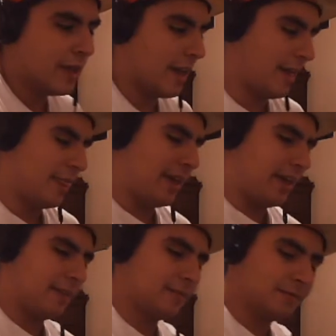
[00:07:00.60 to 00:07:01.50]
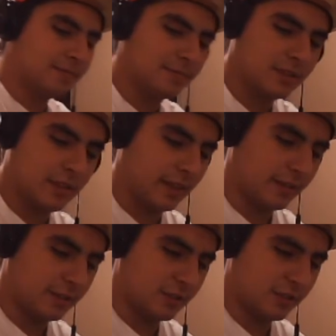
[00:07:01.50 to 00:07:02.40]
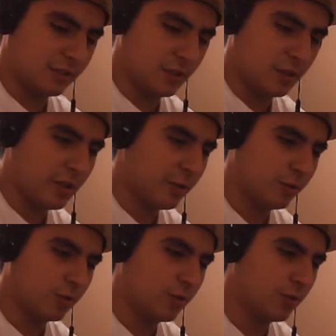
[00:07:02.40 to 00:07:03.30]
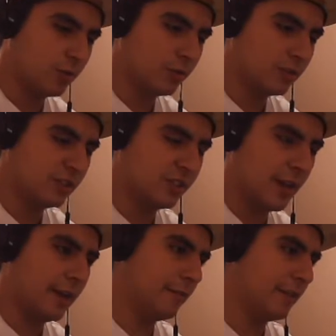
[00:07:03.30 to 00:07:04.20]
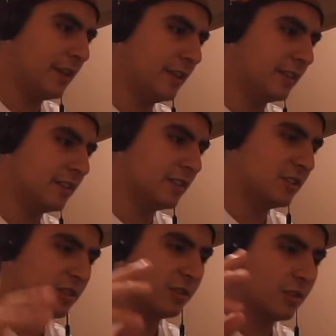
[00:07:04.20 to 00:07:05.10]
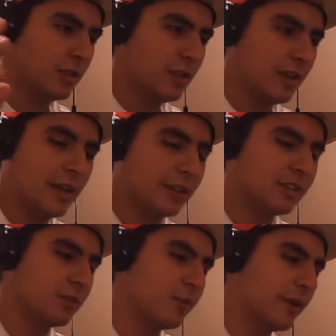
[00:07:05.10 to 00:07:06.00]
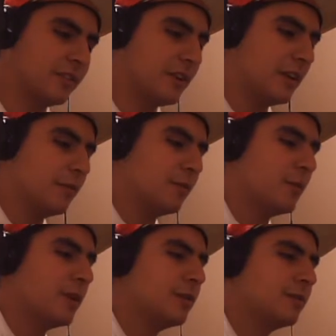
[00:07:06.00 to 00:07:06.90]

and then just the lyrical side of things is just it's just breathtaking for me.